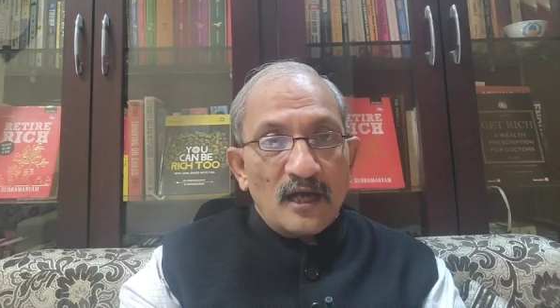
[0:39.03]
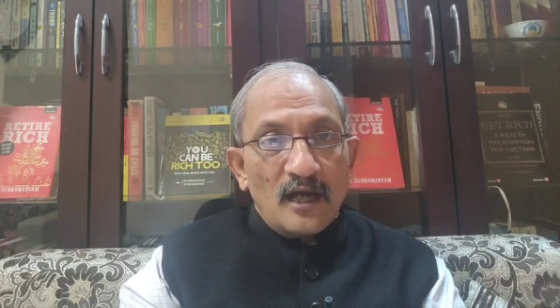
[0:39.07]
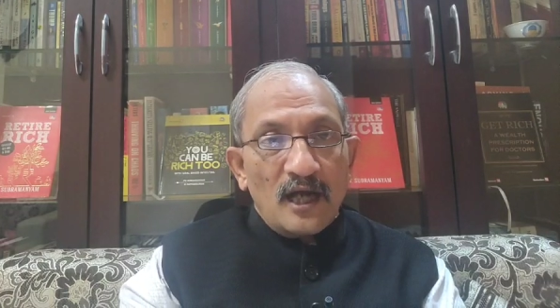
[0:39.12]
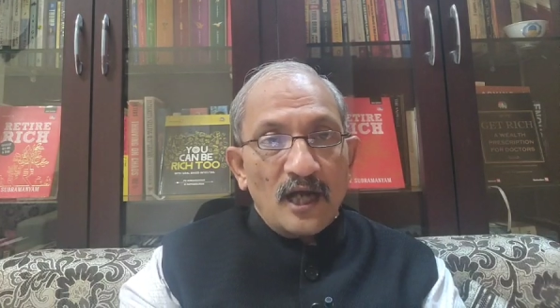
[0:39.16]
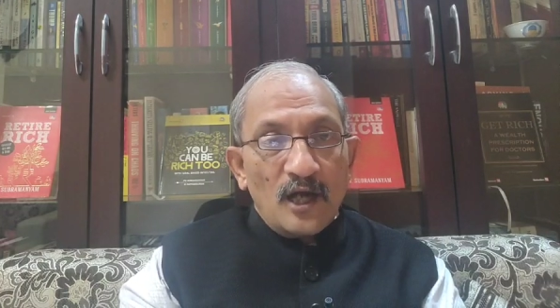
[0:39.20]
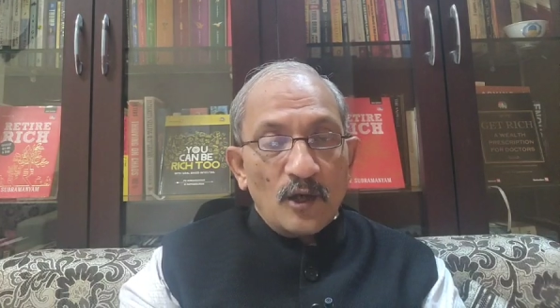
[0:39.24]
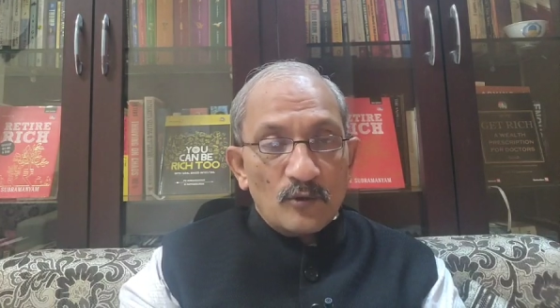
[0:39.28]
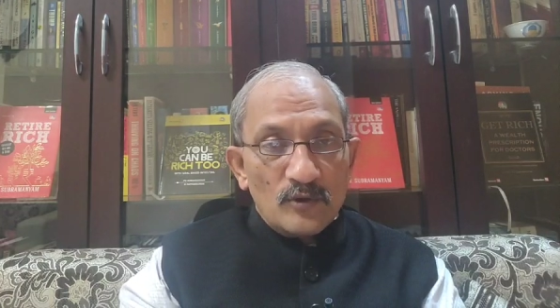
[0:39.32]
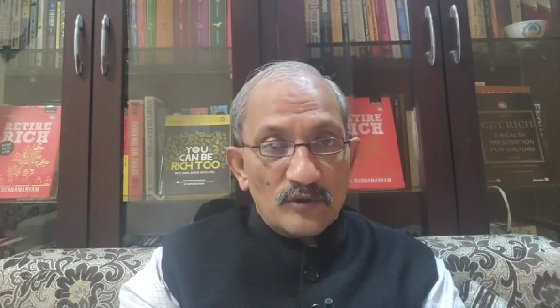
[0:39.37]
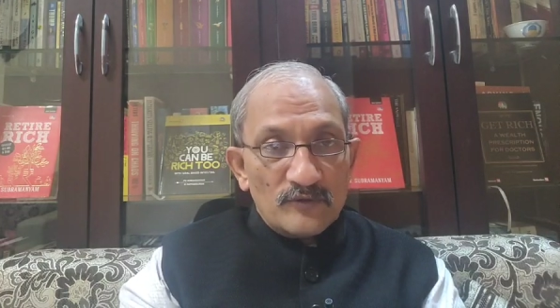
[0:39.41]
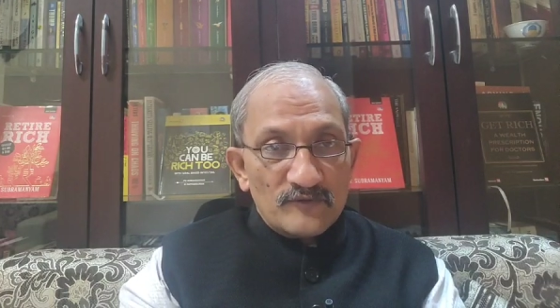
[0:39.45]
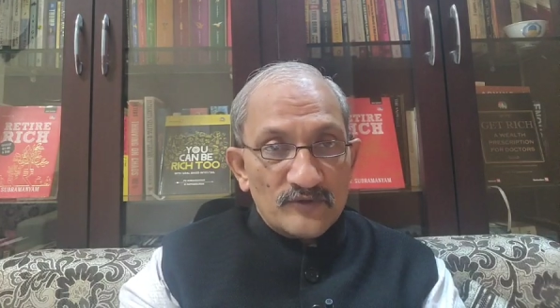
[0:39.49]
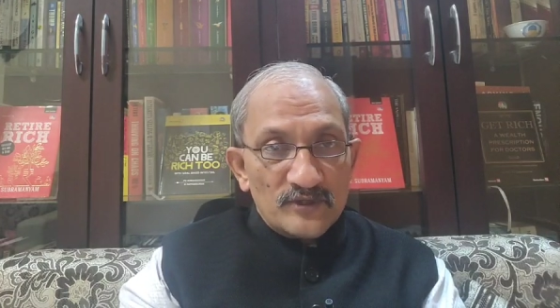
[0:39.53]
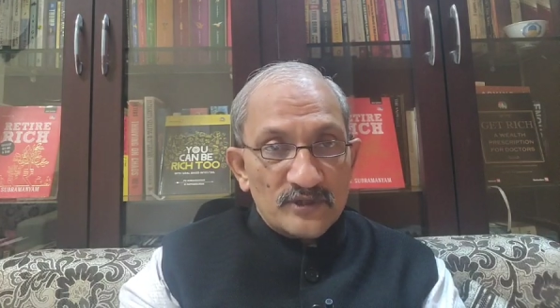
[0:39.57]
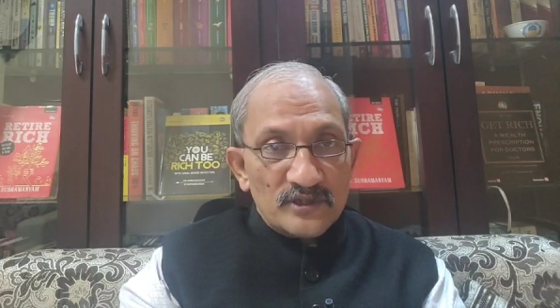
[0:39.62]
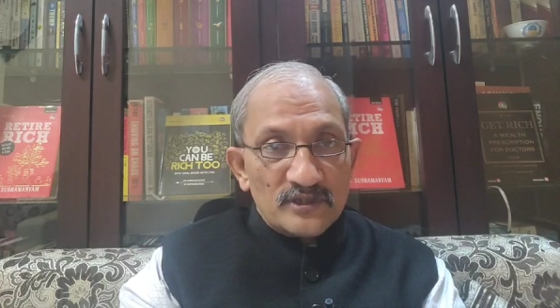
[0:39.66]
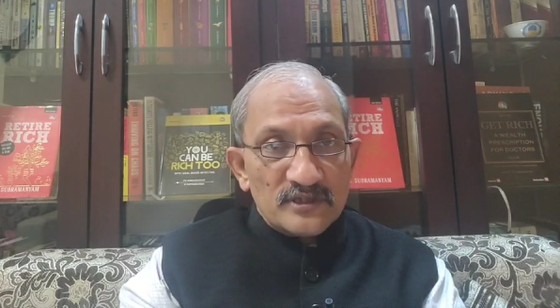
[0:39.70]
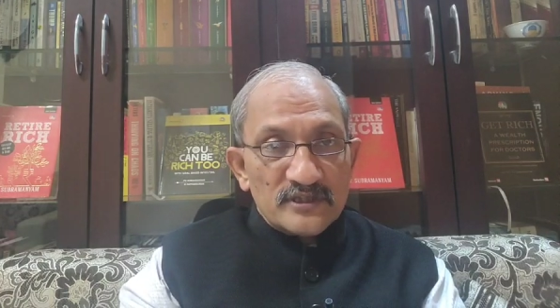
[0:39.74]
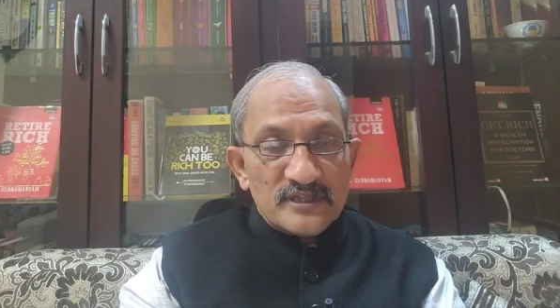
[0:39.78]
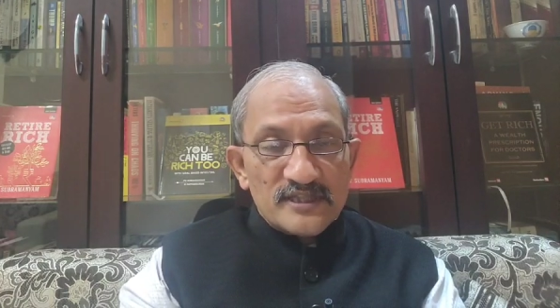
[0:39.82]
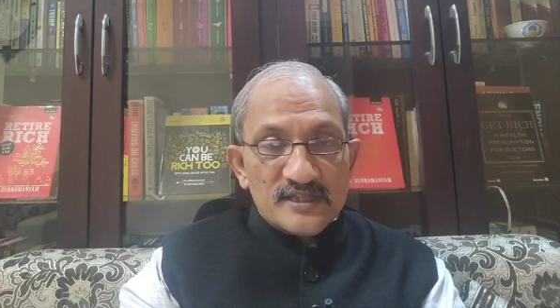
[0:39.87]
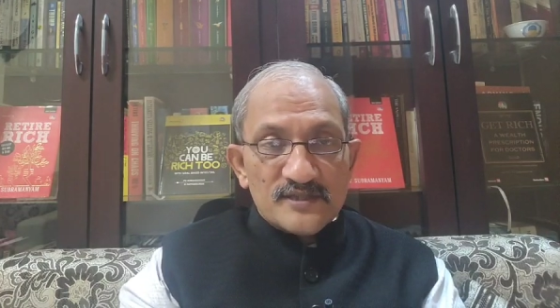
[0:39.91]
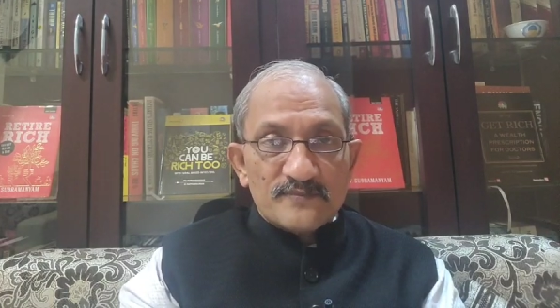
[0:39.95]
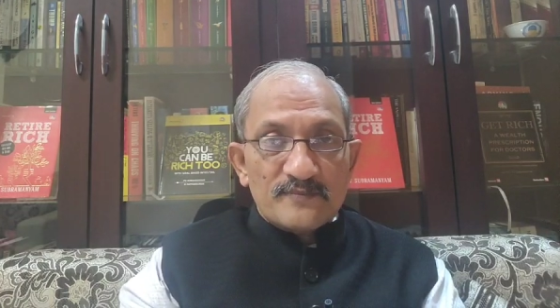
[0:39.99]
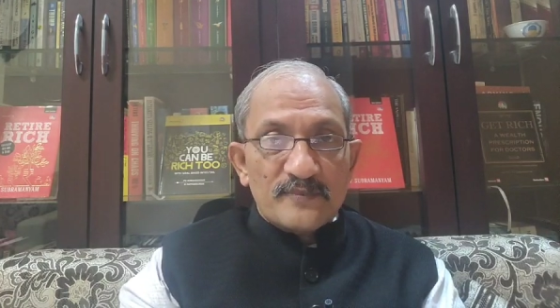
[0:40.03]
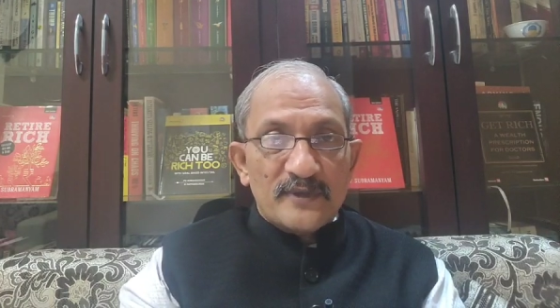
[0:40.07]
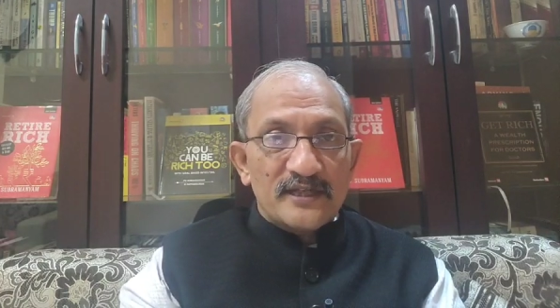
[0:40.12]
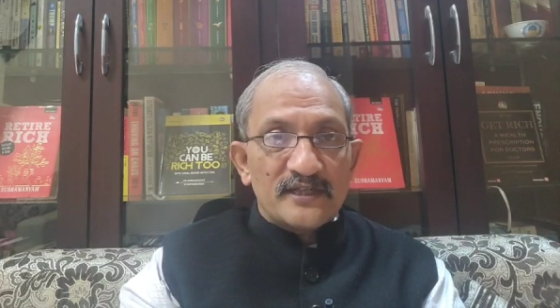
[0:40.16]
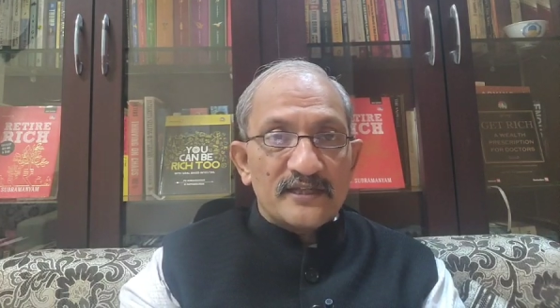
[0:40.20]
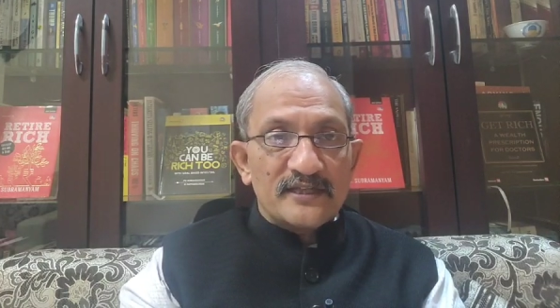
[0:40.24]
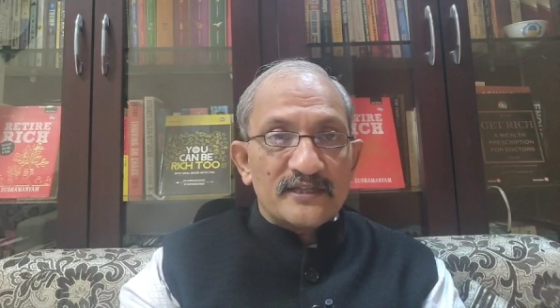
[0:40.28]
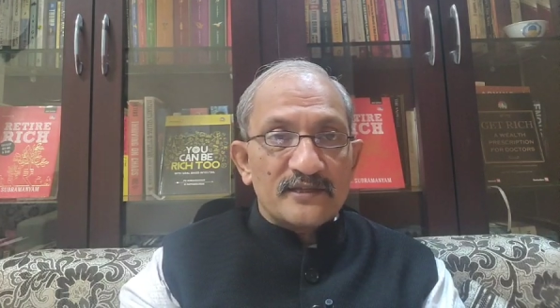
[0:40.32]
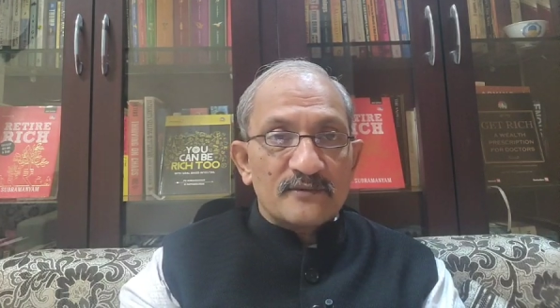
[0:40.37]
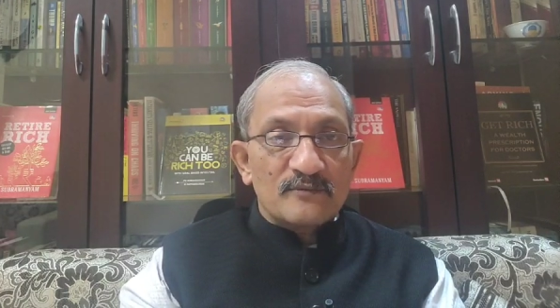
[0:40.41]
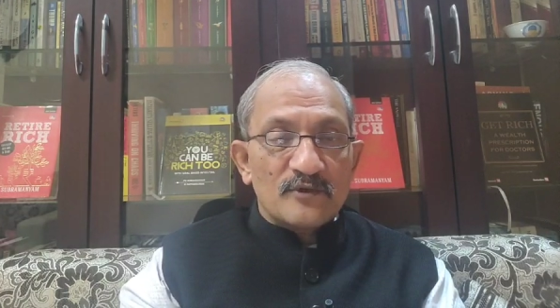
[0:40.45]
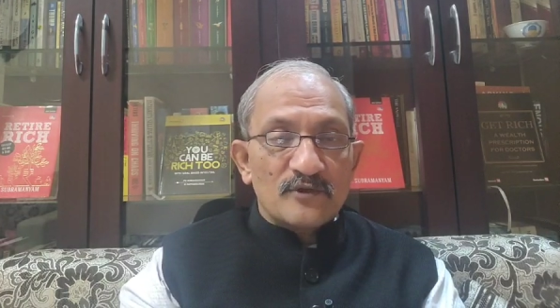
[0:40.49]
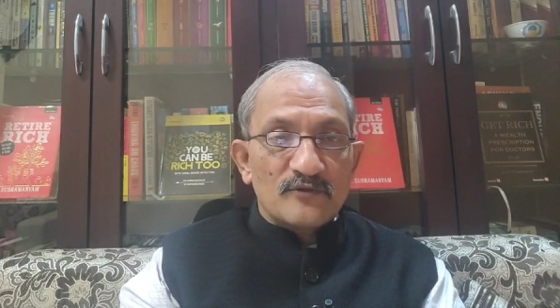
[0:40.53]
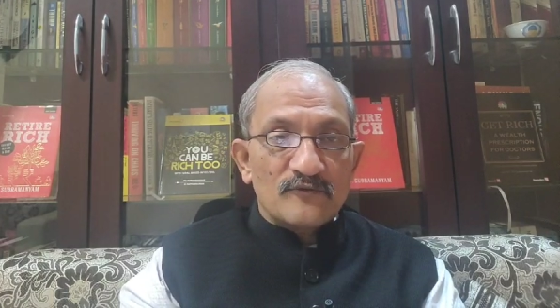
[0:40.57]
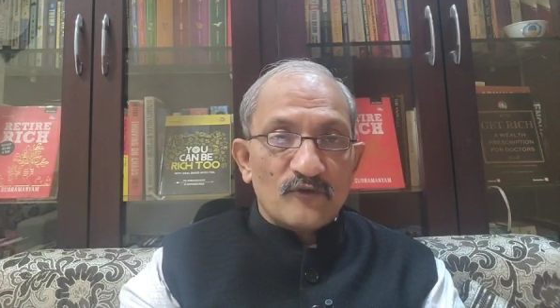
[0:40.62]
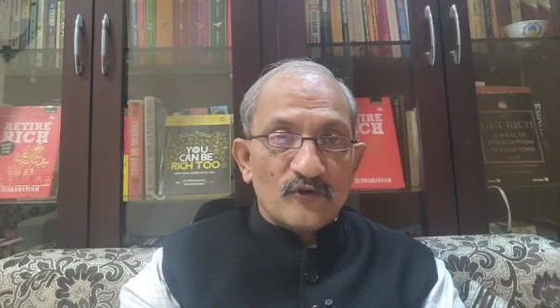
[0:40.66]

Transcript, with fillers: However, he's spending about